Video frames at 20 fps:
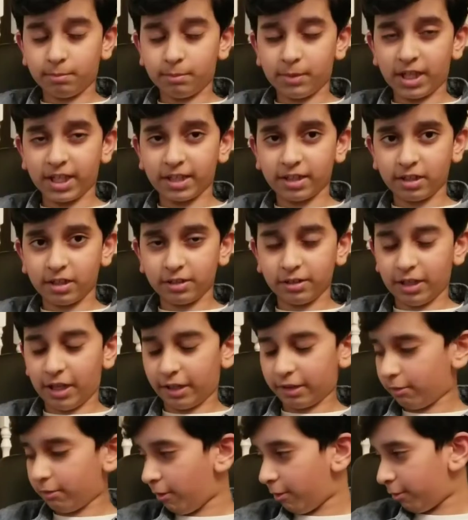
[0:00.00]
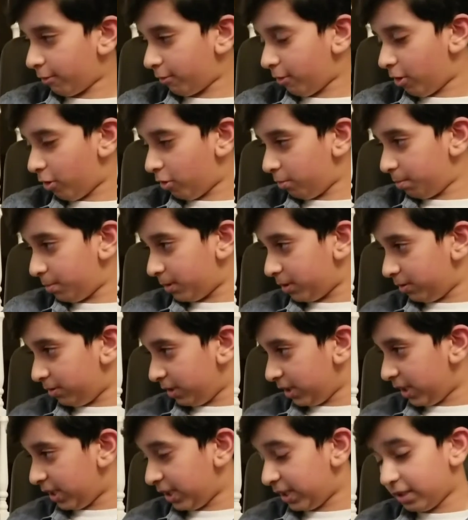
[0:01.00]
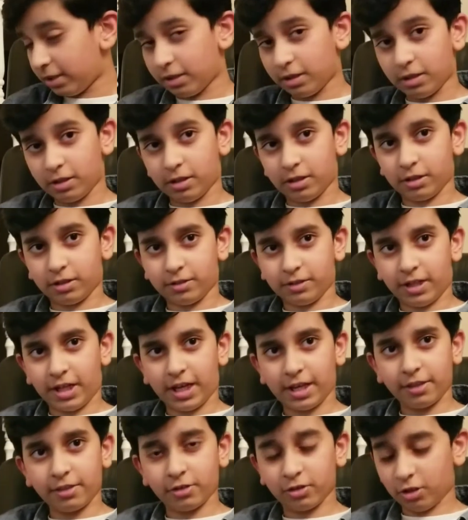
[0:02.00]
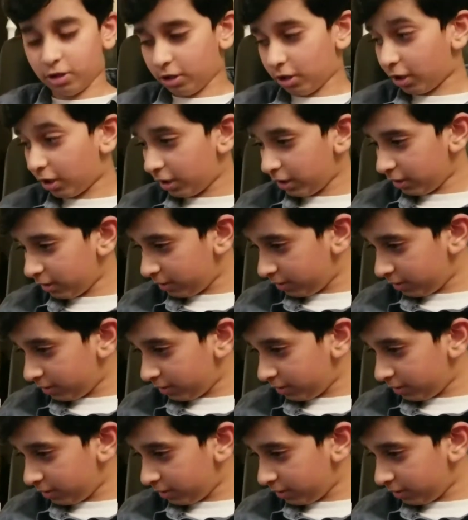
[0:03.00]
make an electroscope, you need a glass jar,